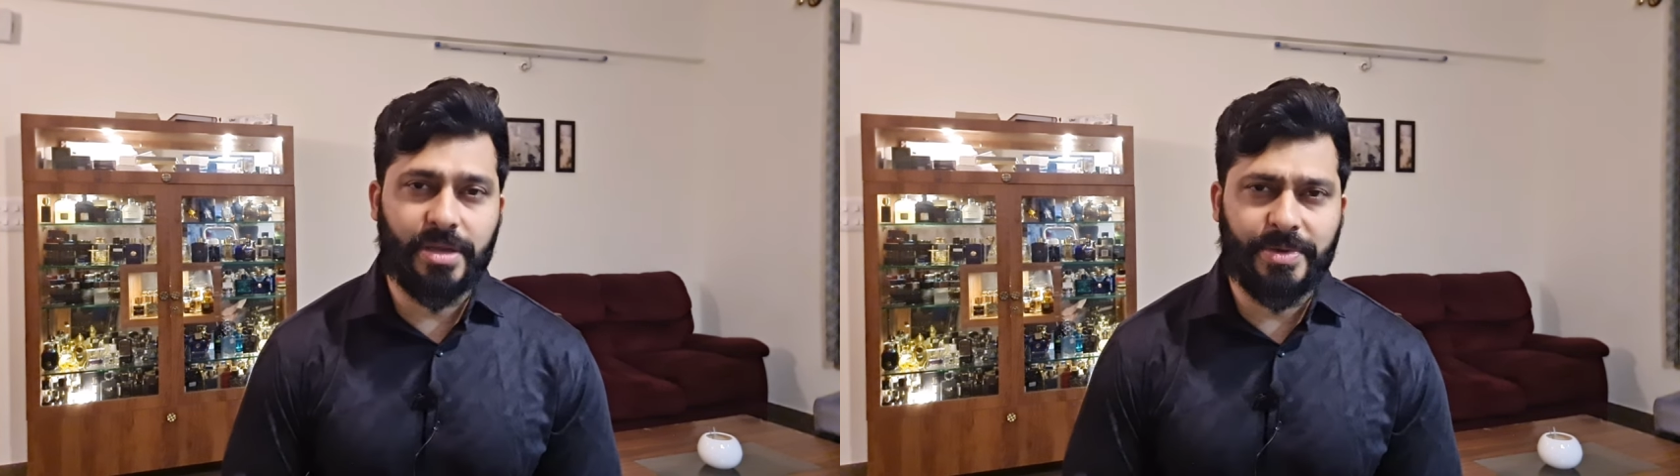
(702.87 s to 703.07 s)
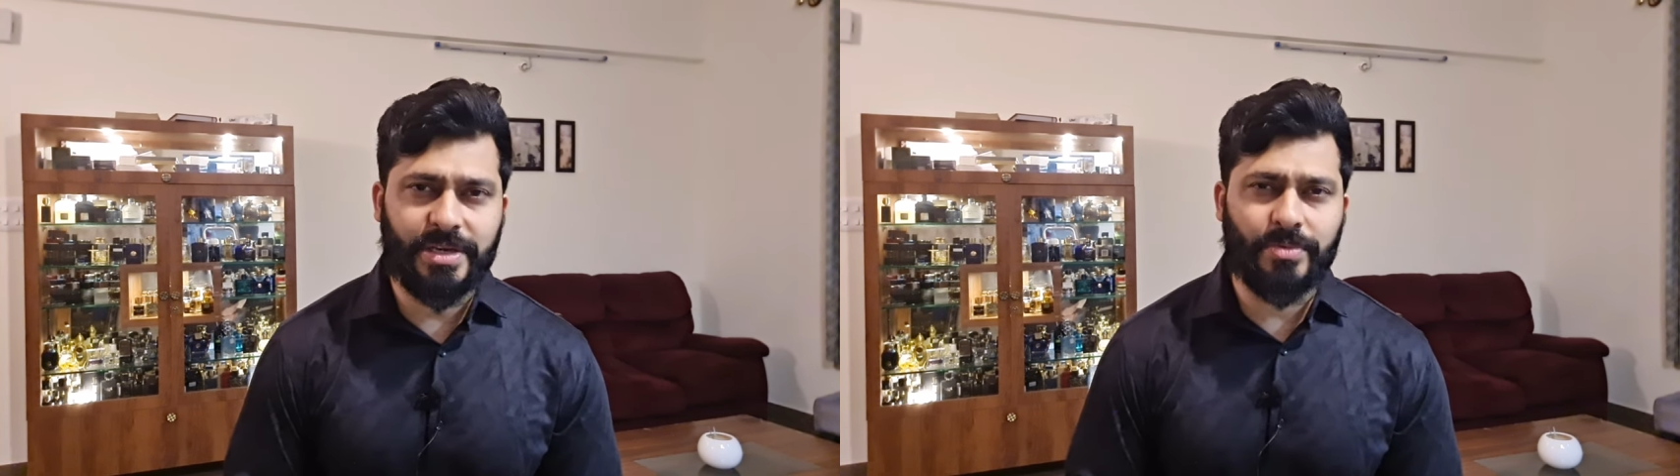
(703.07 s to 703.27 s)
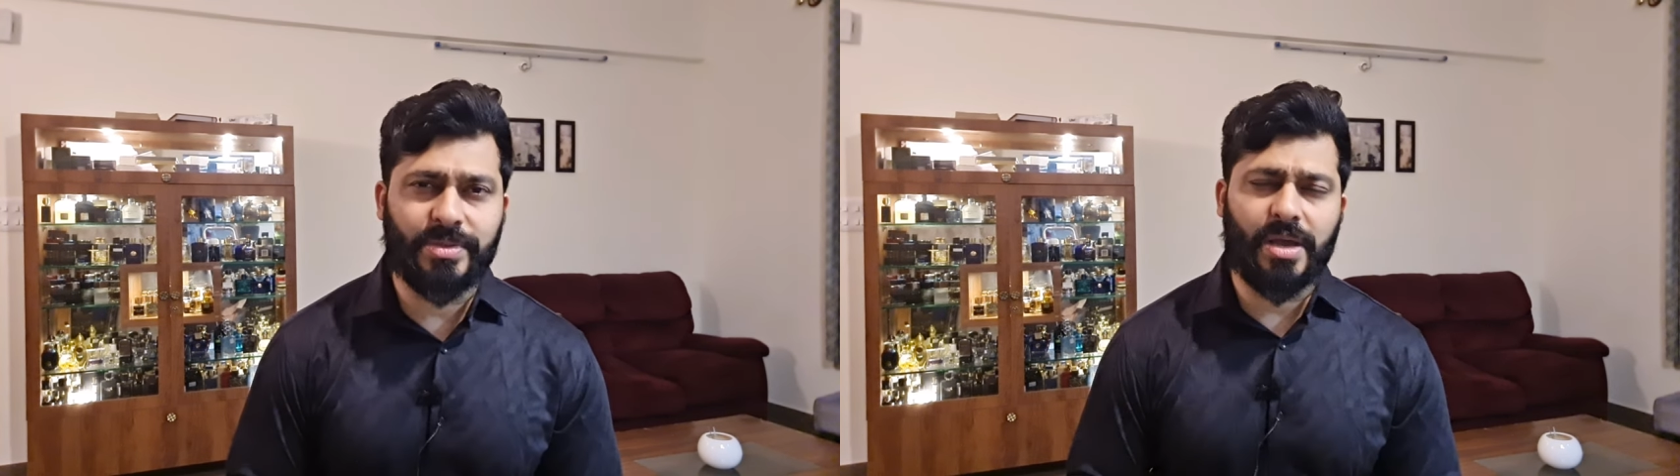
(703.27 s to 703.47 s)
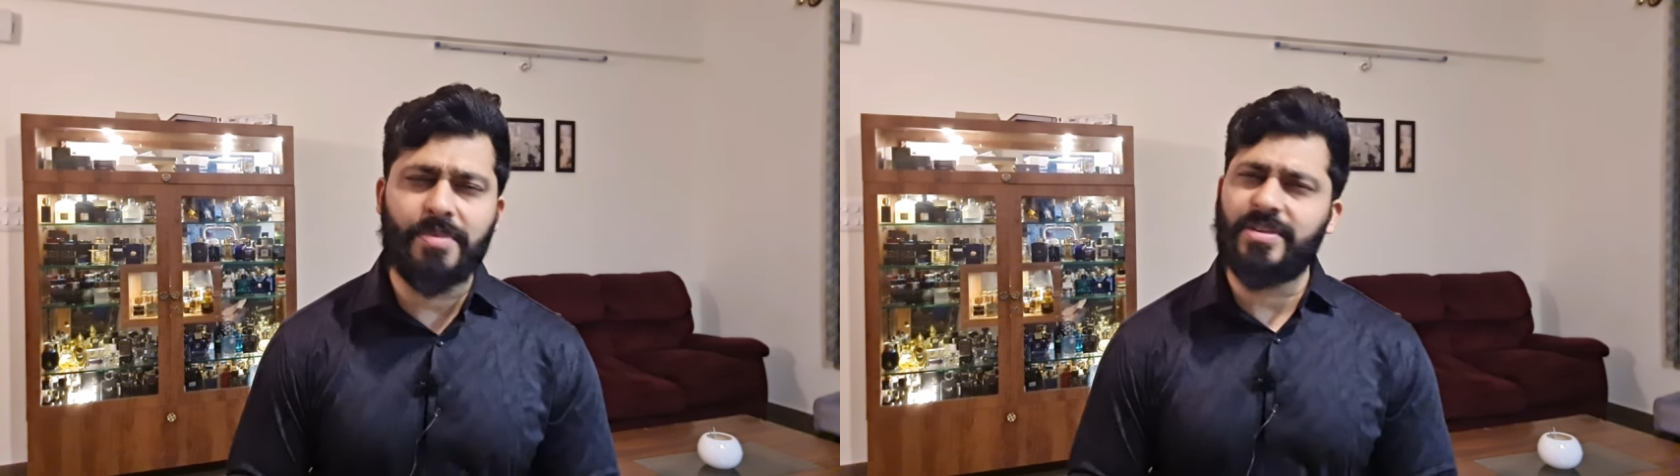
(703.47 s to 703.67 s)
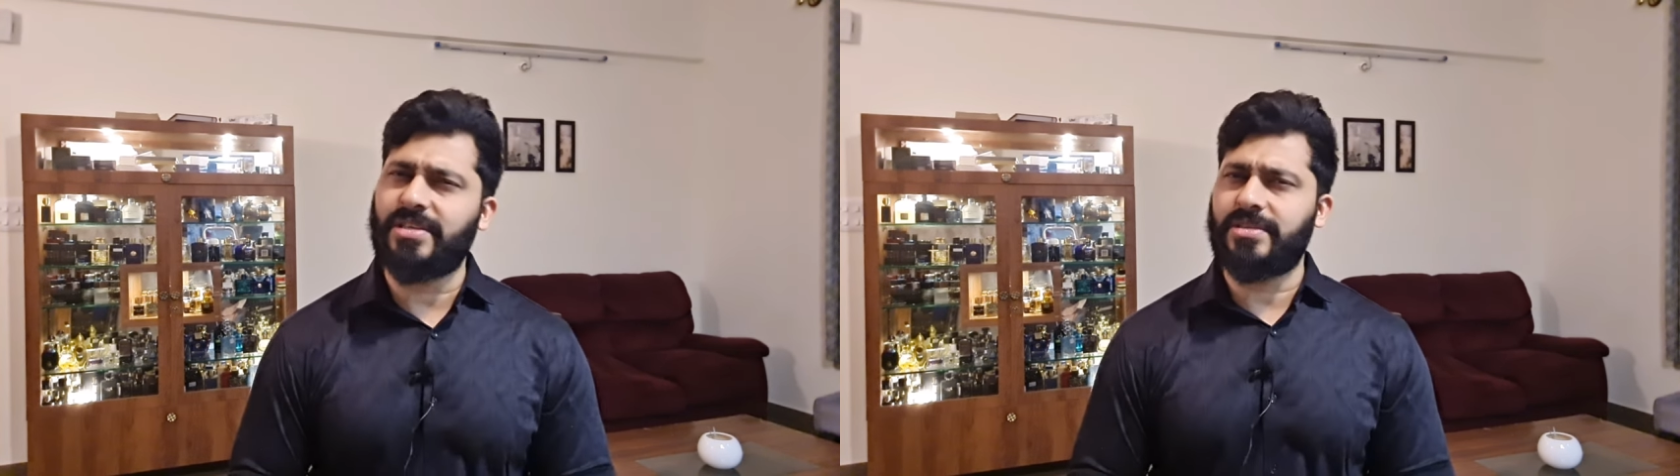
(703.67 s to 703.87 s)
Comment down in the
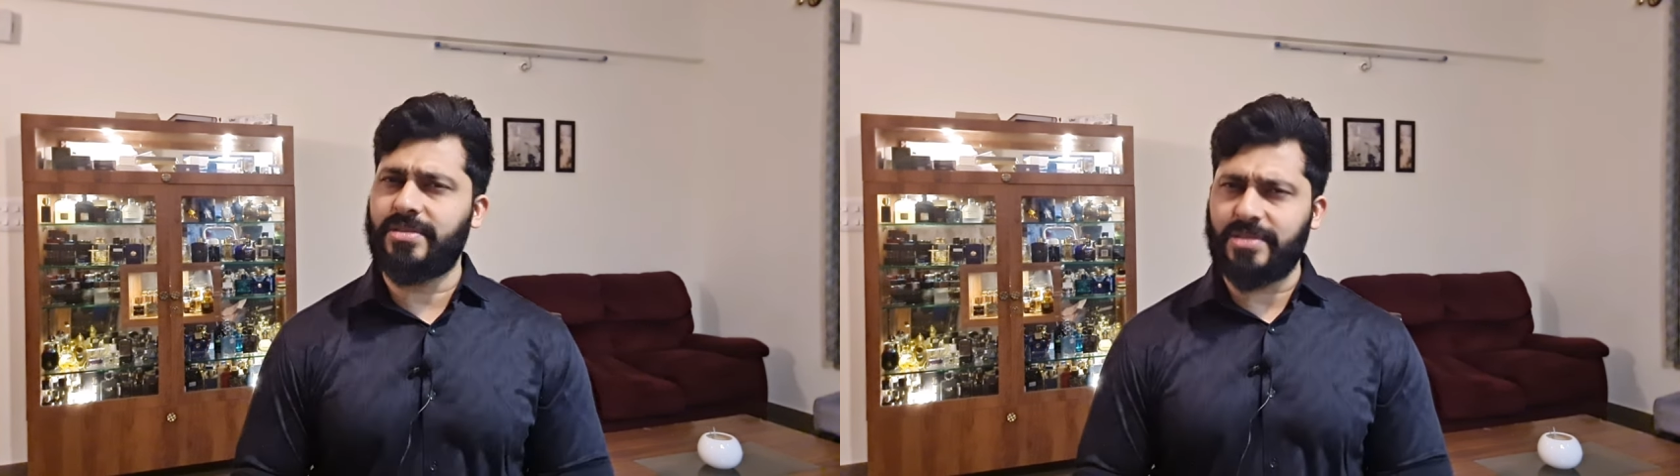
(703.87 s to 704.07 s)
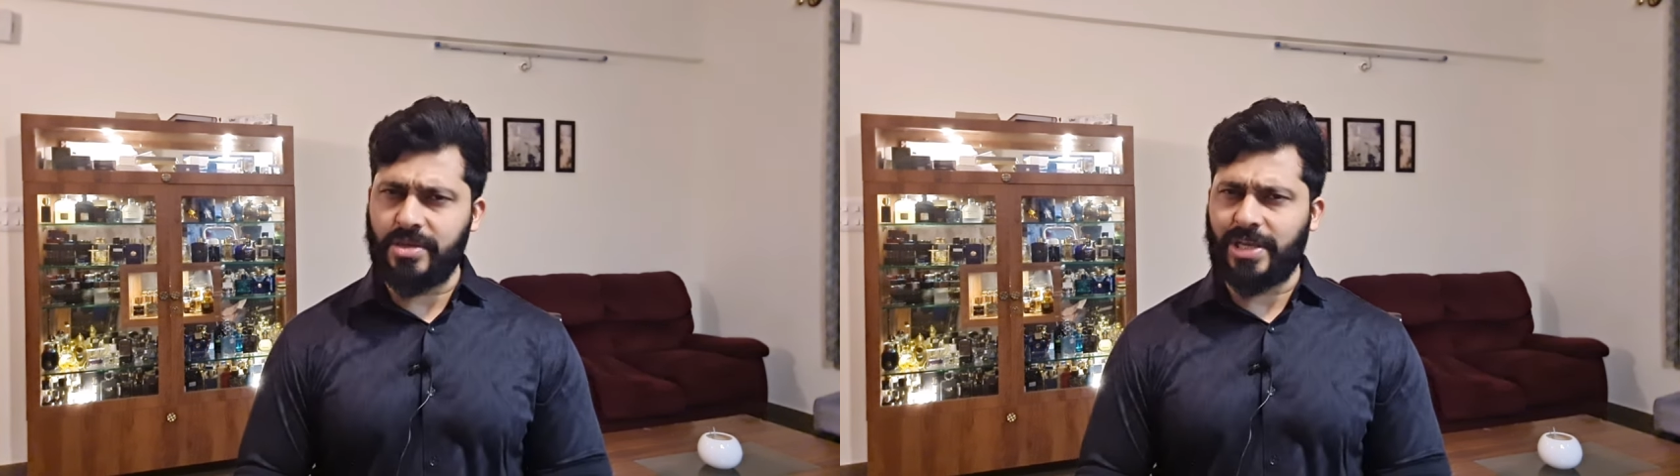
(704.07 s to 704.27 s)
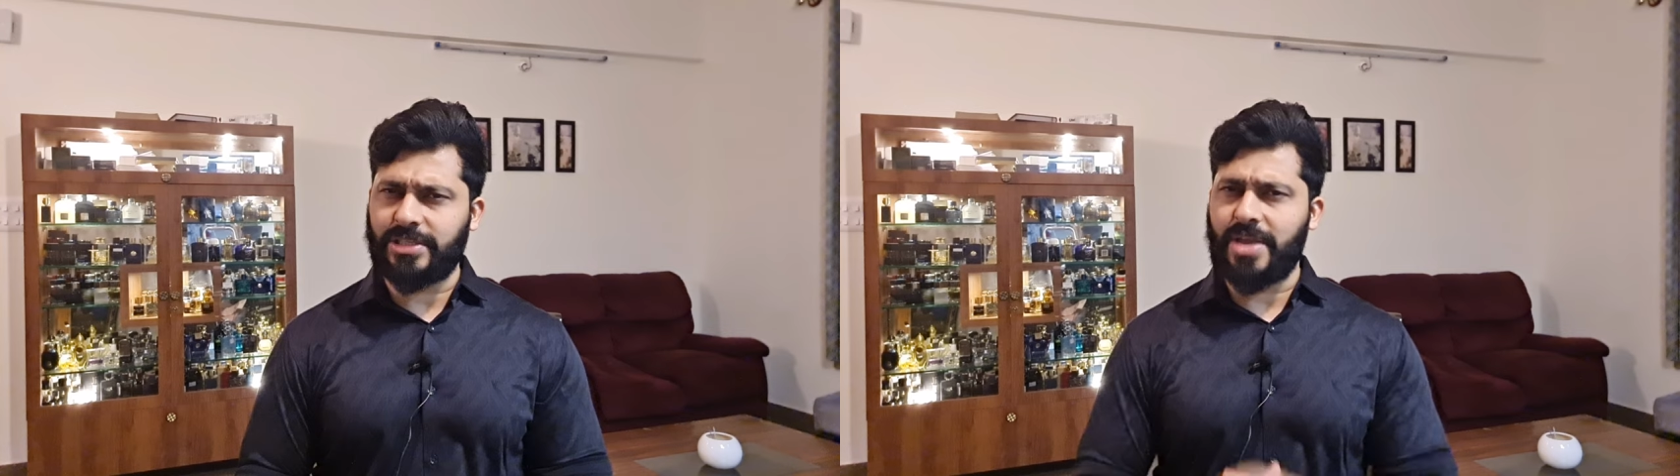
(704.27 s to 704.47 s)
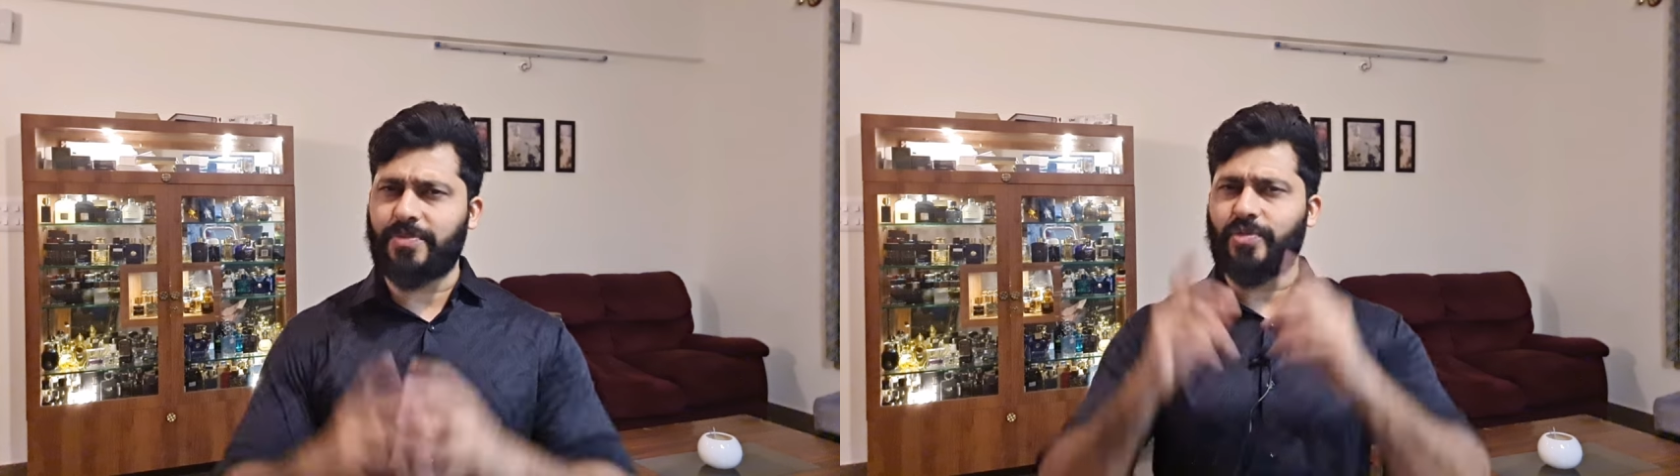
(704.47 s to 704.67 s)
comment section. See you next time.